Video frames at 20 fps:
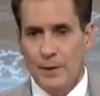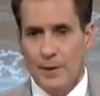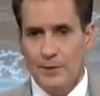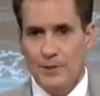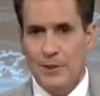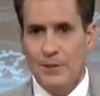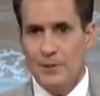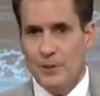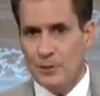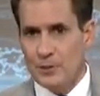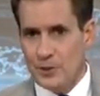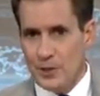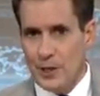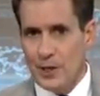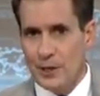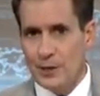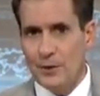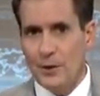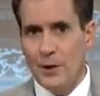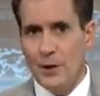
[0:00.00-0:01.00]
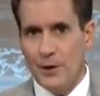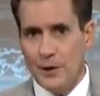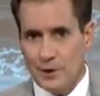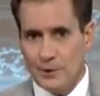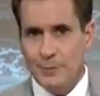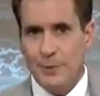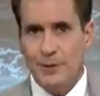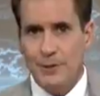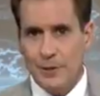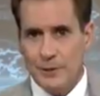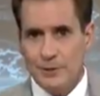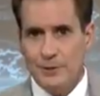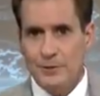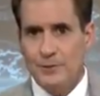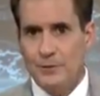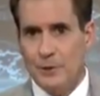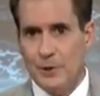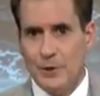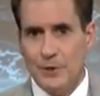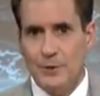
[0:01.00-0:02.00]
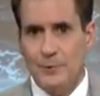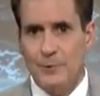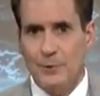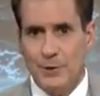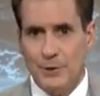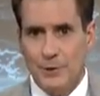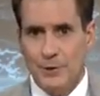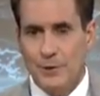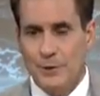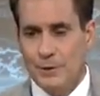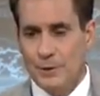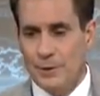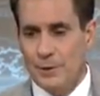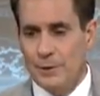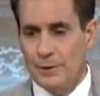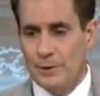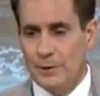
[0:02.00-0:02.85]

As I just said, our expectations are that we're going to